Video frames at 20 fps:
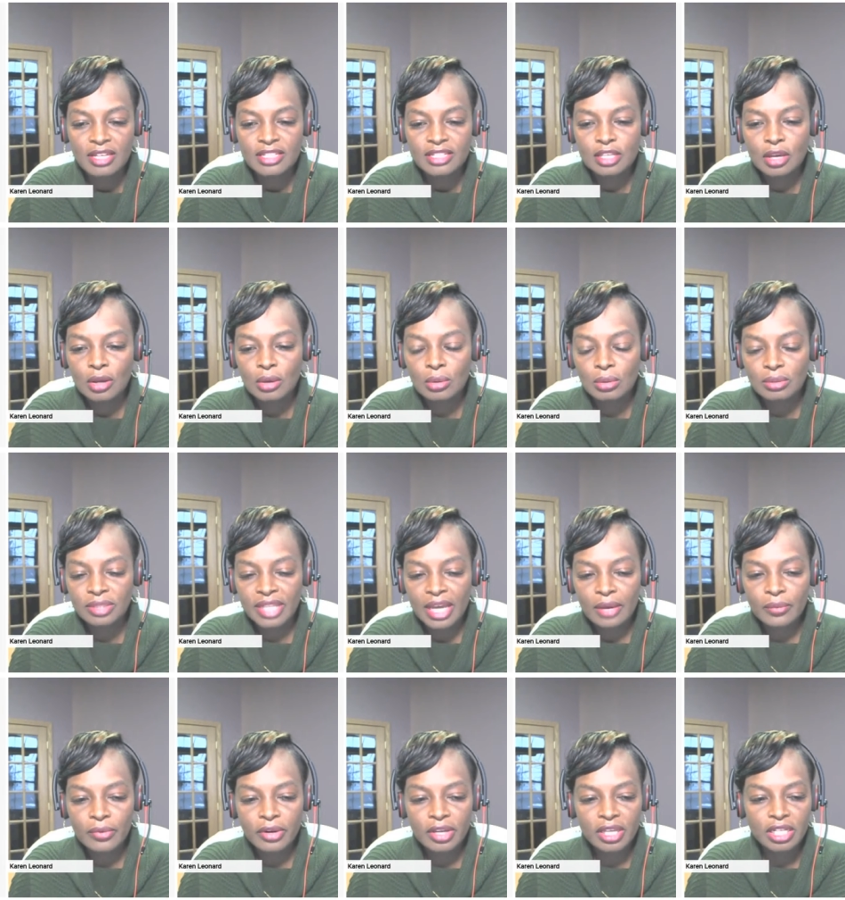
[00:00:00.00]
So
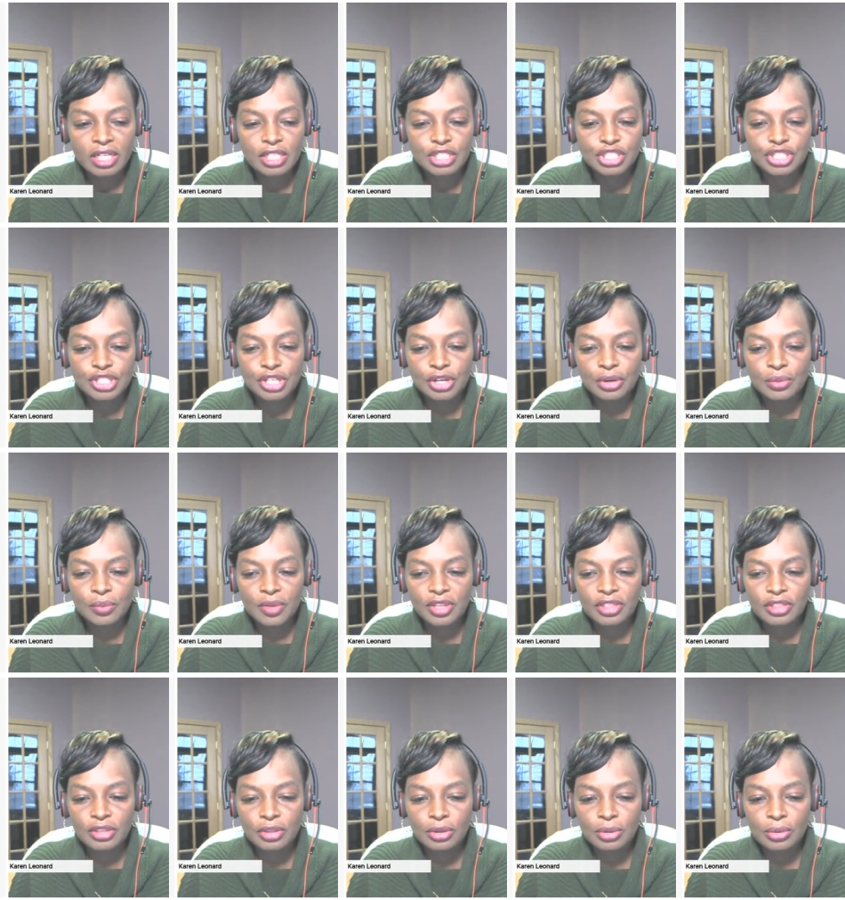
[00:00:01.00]
now we're going to share
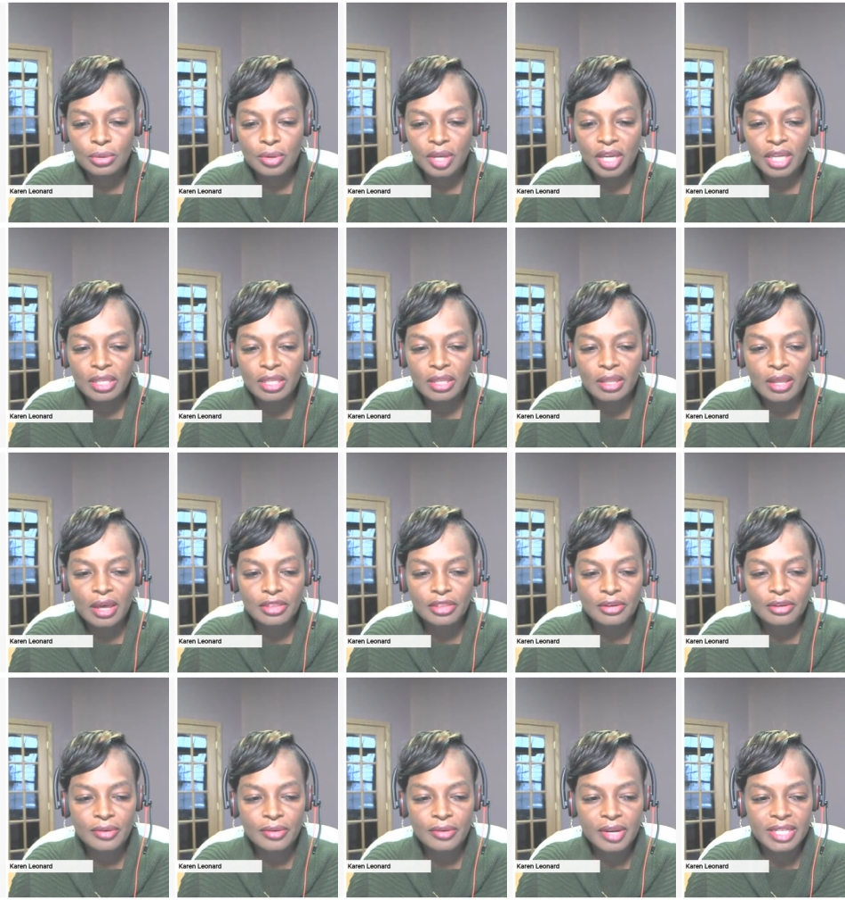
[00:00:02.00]
with you
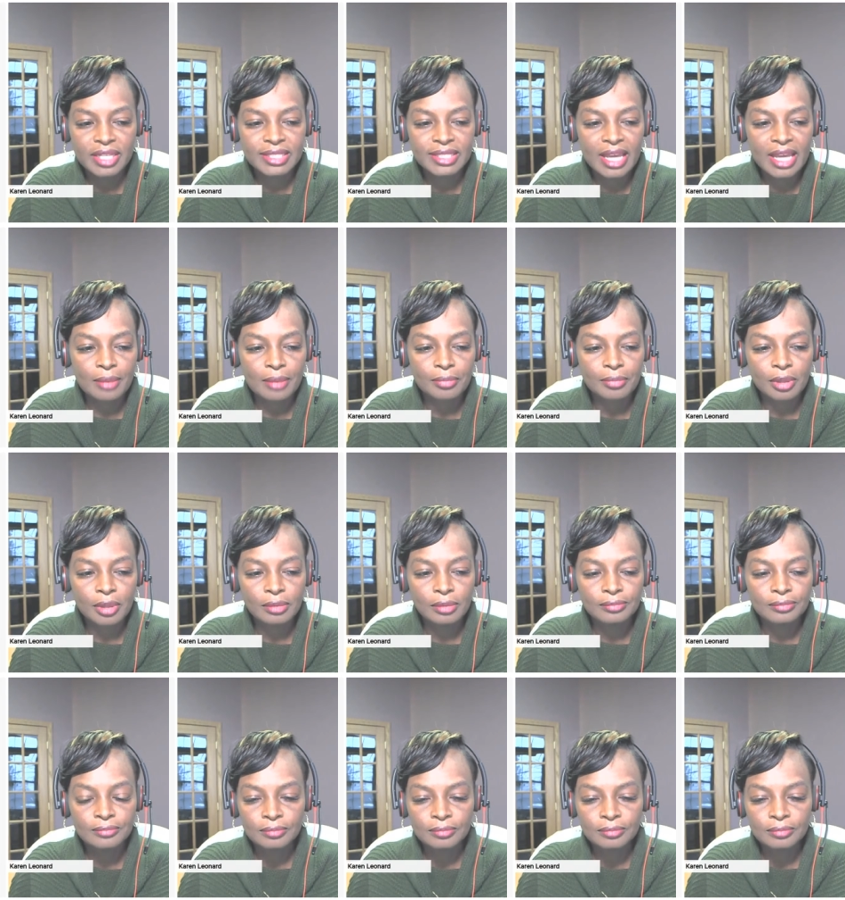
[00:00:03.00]
another example.